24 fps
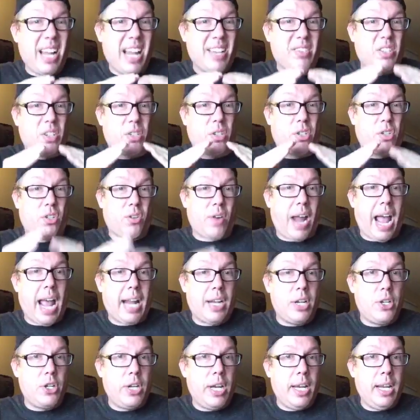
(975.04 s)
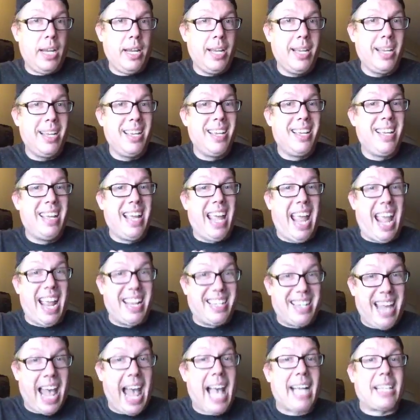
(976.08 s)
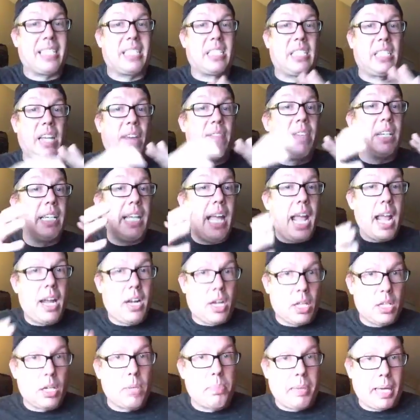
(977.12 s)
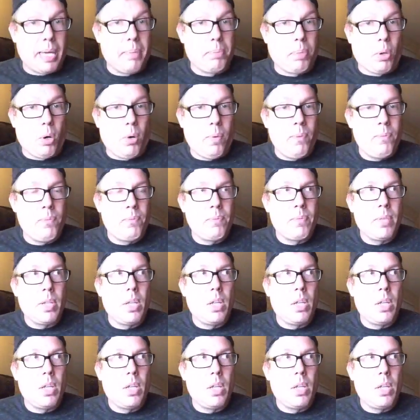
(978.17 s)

it as a strategy and tag 78 other people,